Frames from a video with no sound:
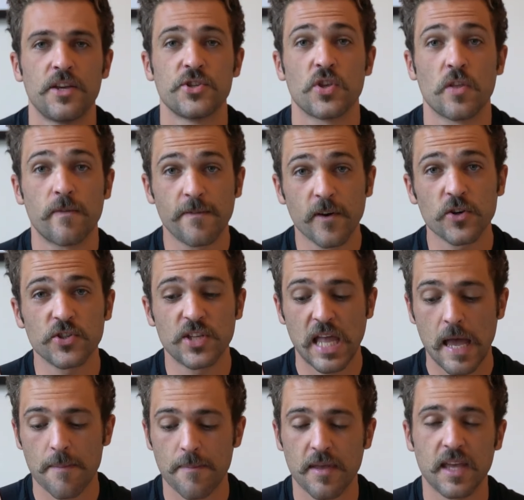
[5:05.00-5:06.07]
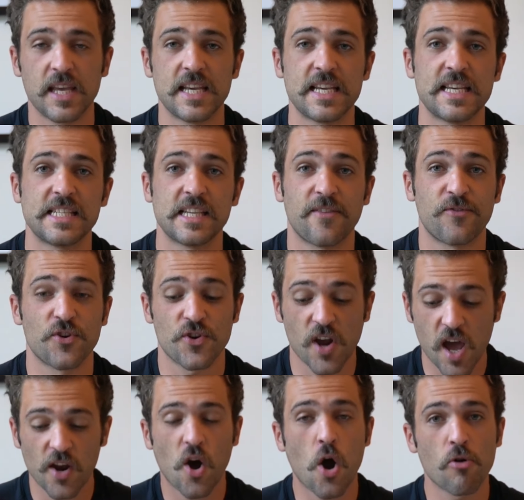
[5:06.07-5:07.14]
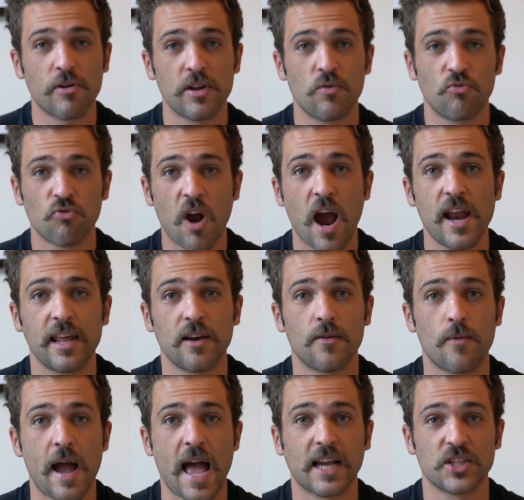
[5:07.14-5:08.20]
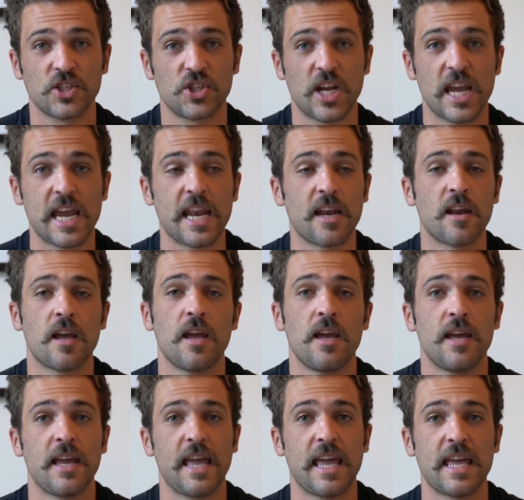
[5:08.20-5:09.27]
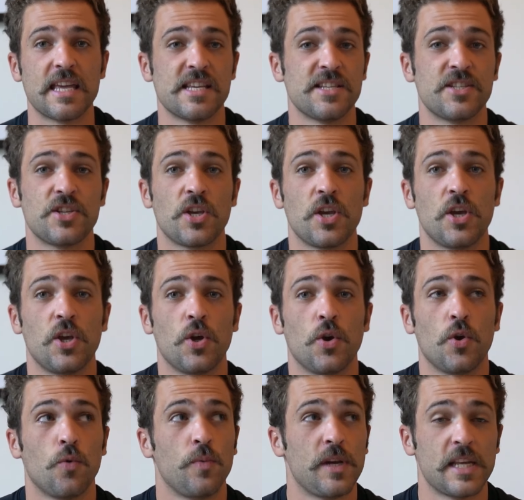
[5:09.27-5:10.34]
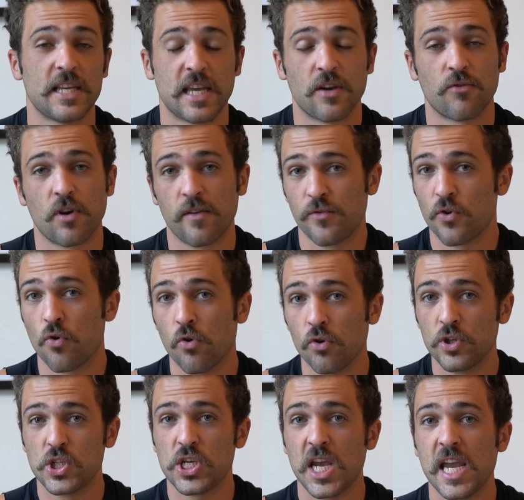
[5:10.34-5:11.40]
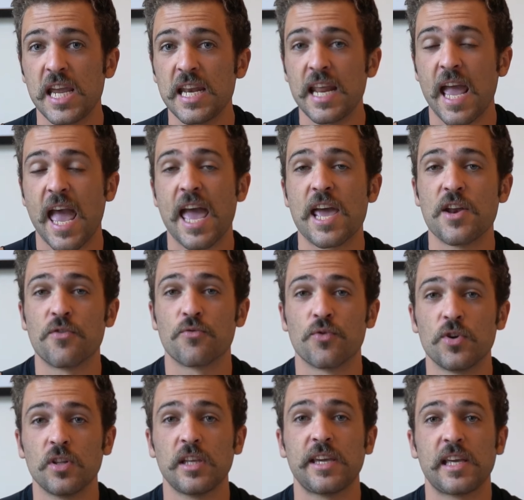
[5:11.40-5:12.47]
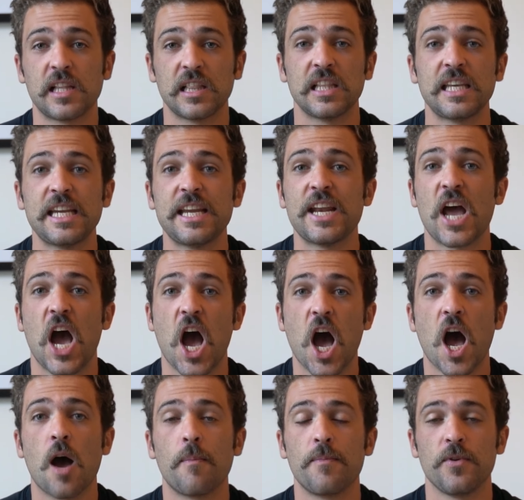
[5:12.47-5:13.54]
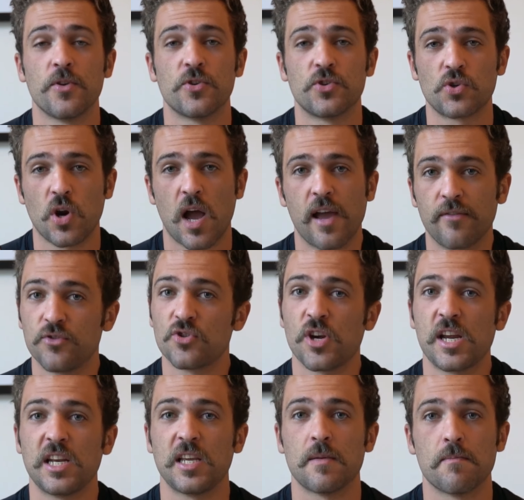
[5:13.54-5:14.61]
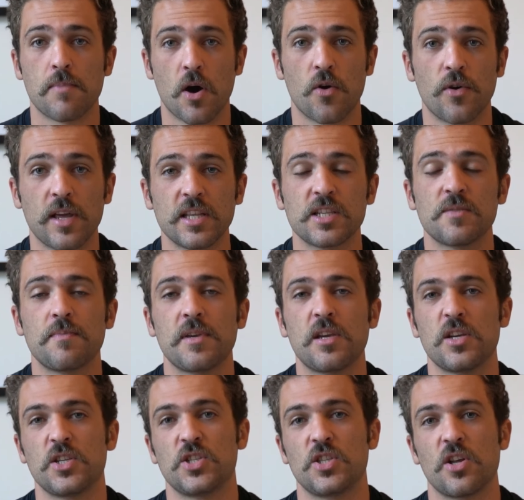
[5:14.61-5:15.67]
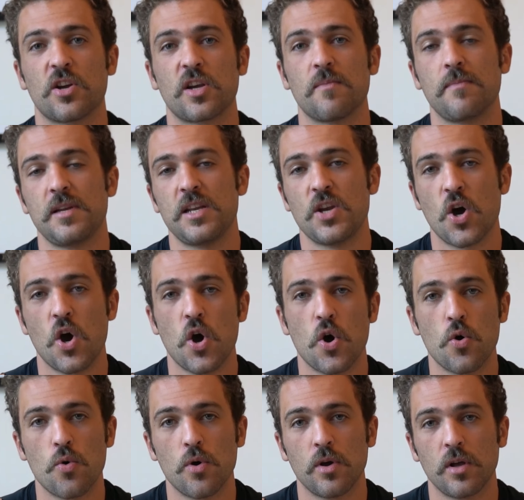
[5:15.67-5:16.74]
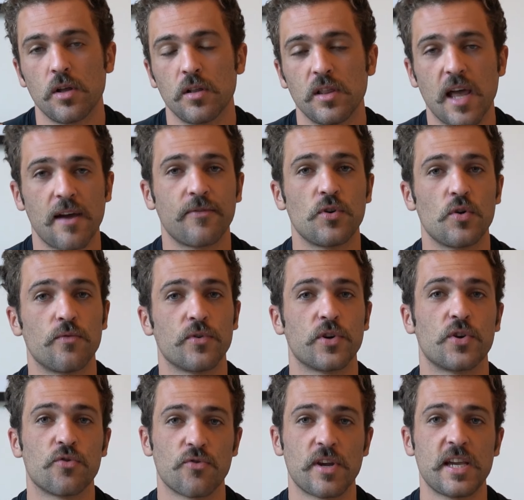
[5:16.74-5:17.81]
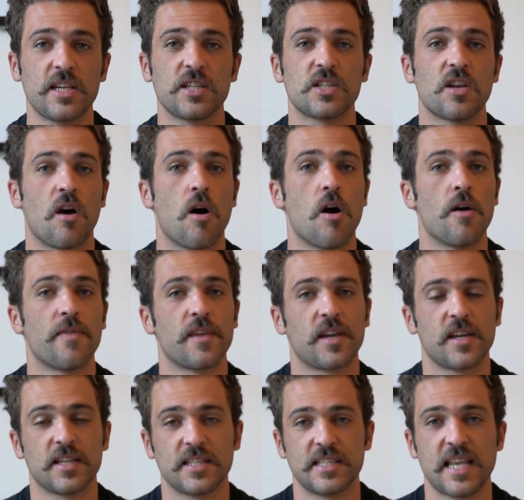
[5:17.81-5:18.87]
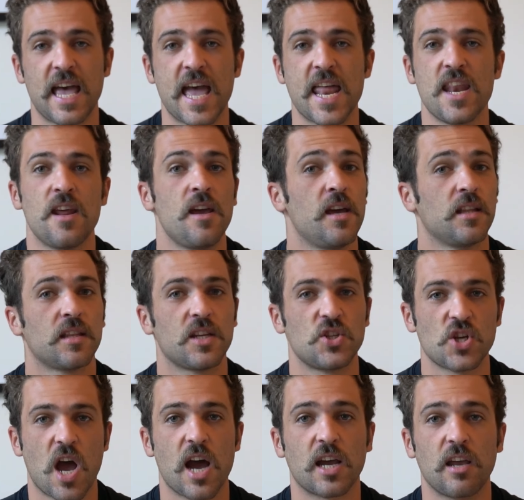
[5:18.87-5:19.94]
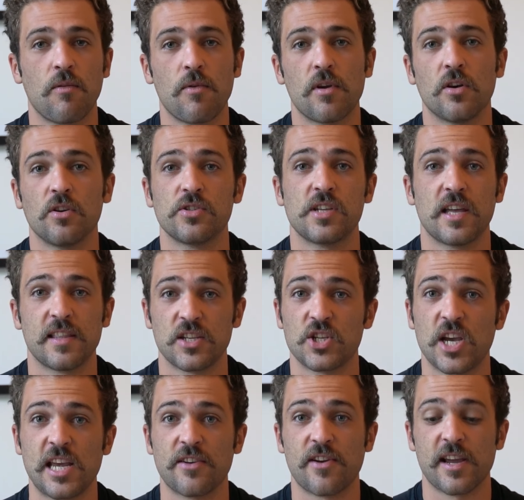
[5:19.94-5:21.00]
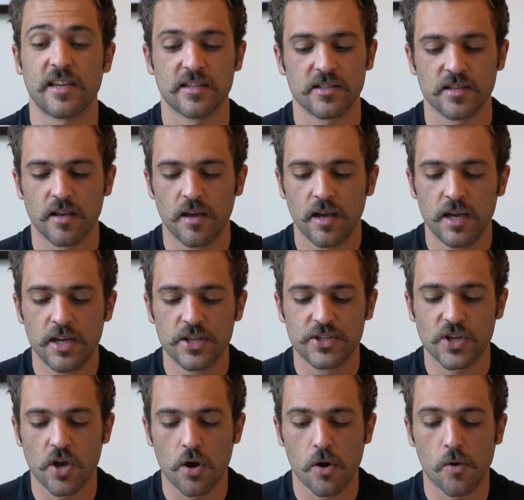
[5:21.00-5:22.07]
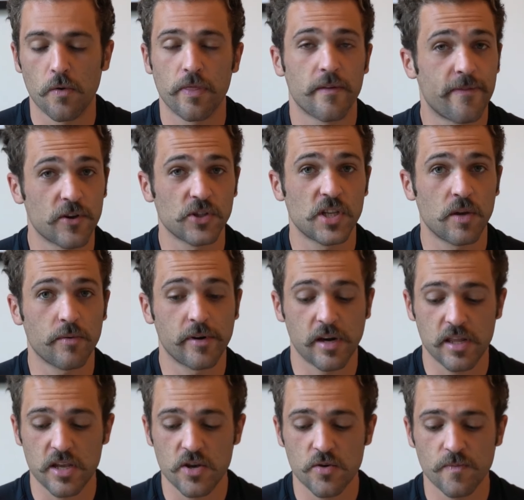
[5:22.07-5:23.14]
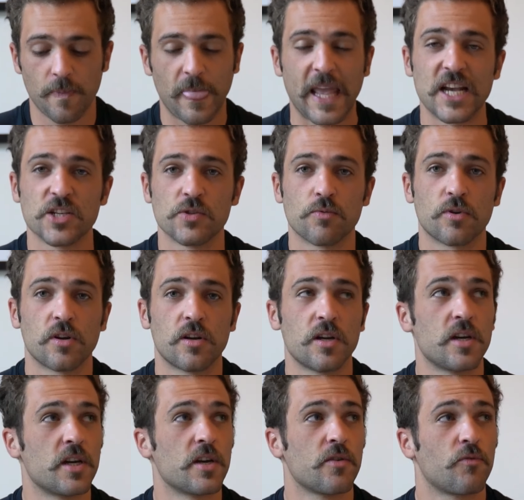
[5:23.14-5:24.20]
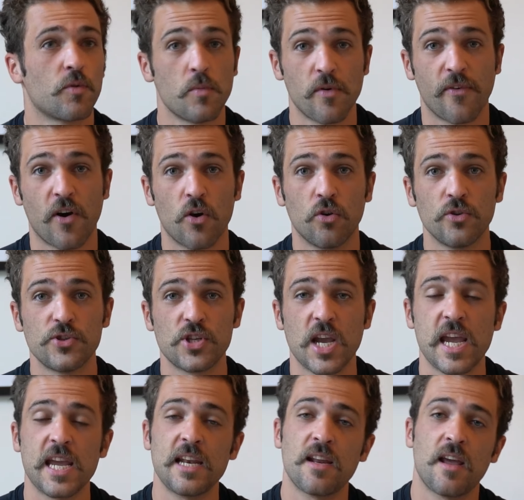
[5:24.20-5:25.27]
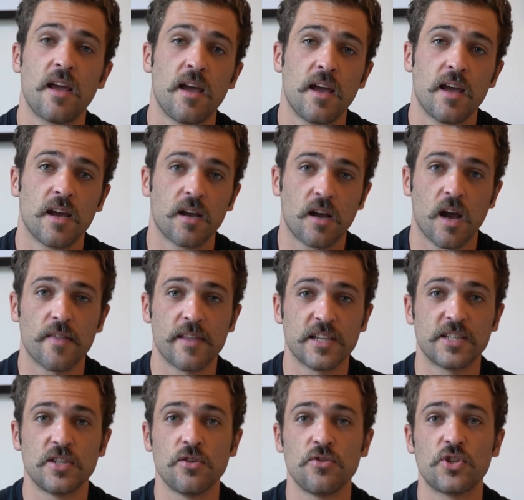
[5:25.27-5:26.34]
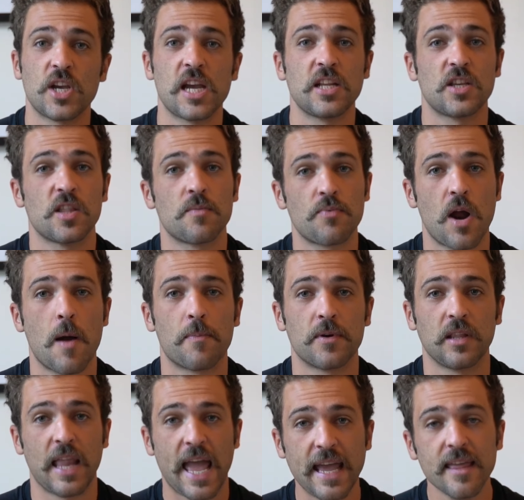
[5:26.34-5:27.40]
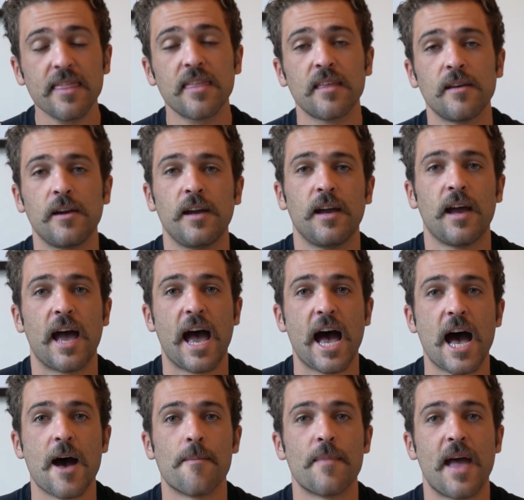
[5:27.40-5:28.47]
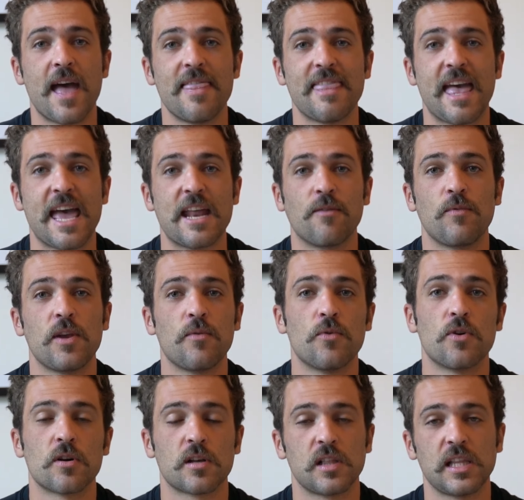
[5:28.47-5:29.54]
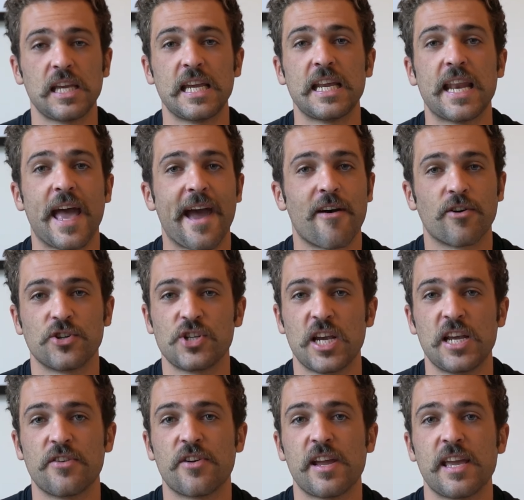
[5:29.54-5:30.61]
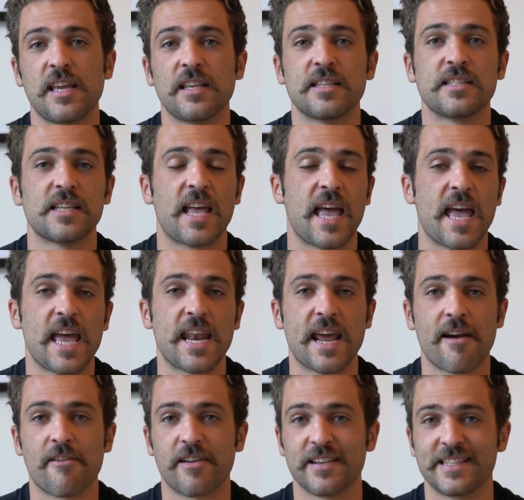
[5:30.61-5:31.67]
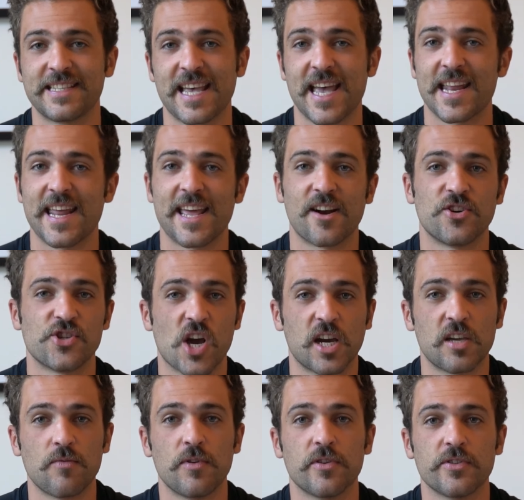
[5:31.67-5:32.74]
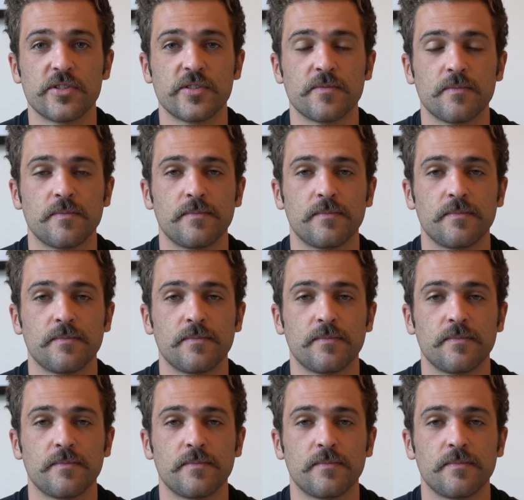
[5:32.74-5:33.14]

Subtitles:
So the first step is, if you're not already riding a wax chain, is we need to get rid of your old chain and really clean up your drivetrain components, because there can be no leftover grease on the cassette, the jockey wheels, and the chain rings. So the first thing we're gonna do is we're gonna remove our old chain, cut this new chain to the proper length, and then we will clean our chain rings and our cassette and our jockey wheels.